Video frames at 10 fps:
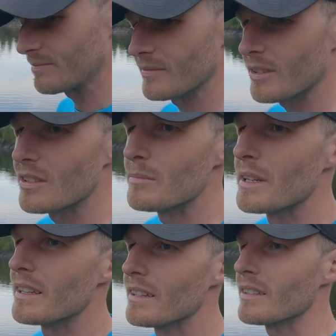look at
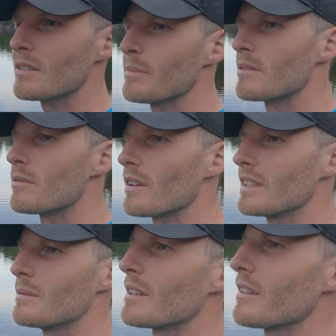me on a big rock
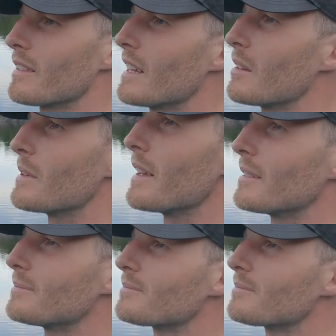in the middle of Thelmere